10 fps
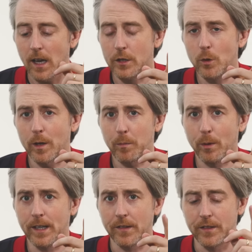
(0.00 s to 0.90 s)
I do want to
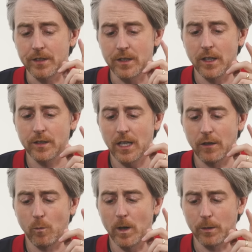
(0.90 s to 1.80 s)
point out this does
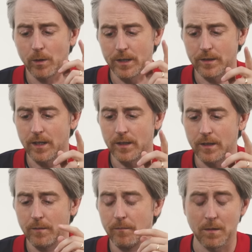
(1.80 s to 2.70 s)
have white rice on
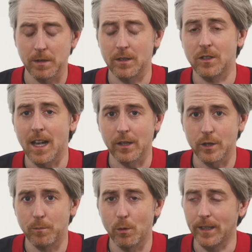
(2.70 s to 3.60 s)
it. I mean, salad
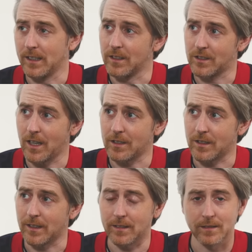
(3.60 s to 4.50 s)
is boring and
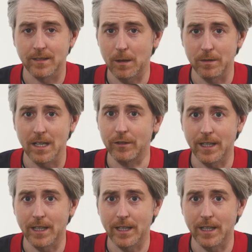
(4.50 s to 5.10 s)
disgusting. I would never